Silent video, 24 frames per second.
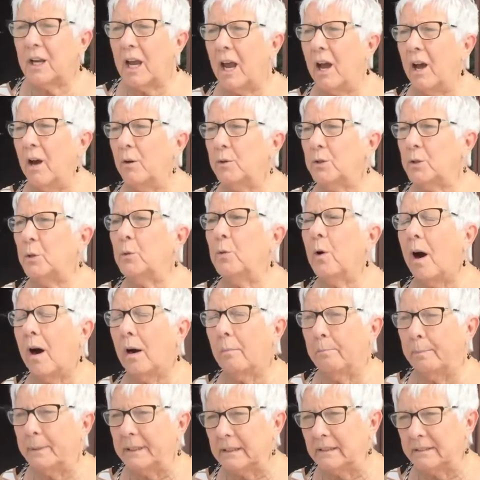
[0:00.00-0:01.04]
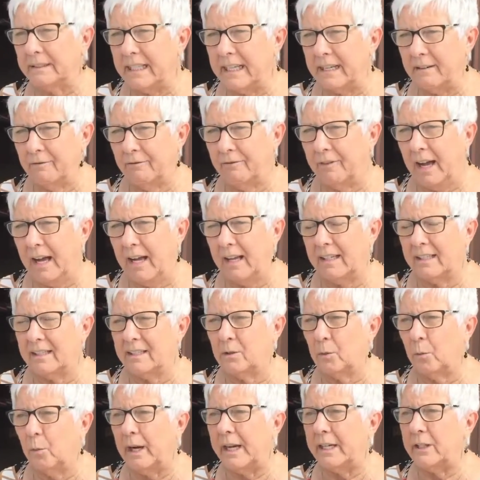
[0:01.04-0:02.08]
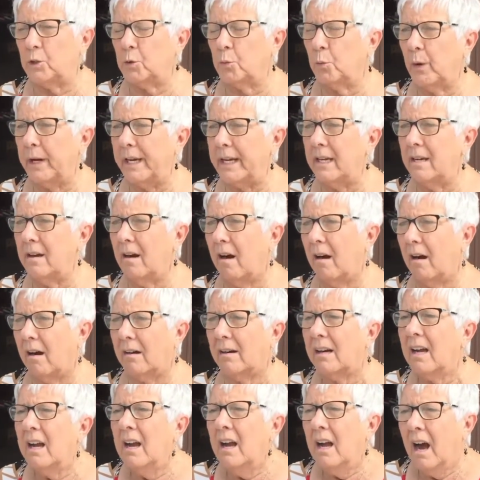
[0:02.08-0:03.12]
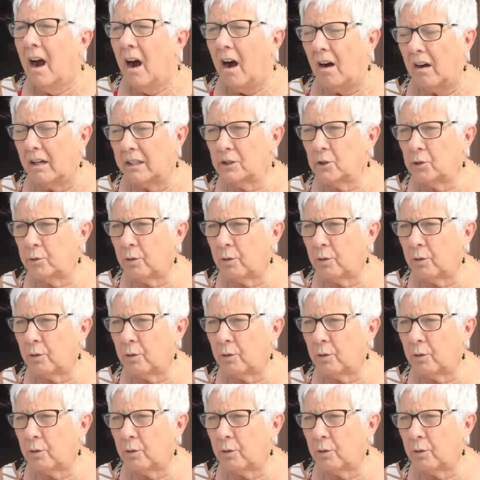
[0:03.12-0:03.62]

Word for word: go to our building fund, which we are on